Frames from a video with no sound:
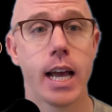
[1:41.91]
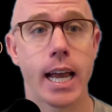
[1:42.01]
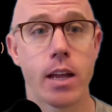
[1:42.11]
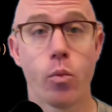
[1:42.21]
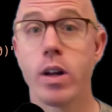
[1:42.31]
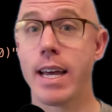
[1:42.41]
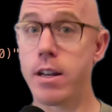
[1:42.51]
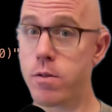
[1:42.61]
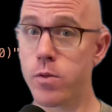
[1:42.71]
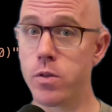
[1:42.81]
and what
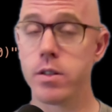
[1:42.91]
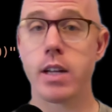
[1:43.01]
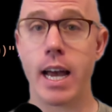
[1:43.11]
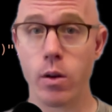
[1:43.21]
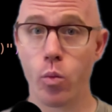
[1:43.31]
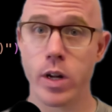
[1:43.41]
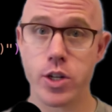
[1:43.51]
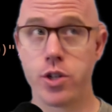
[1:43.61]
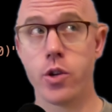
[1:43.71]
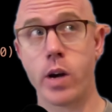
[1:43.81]
intervals at
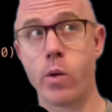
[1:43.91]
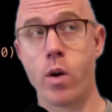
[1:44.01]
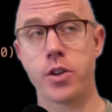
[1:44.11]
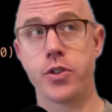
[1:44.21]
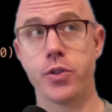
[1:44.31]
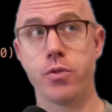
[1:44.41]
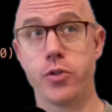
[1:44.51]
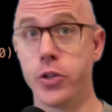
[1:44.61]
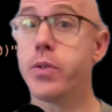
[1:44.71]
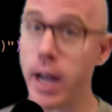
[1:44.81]
which do I want to
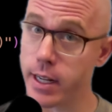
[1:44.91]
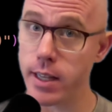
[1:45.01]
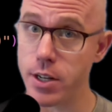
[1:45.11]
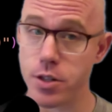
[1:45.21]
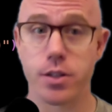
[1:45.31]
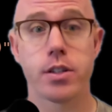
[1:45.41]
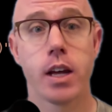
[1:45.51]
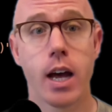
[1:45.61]
do calculations?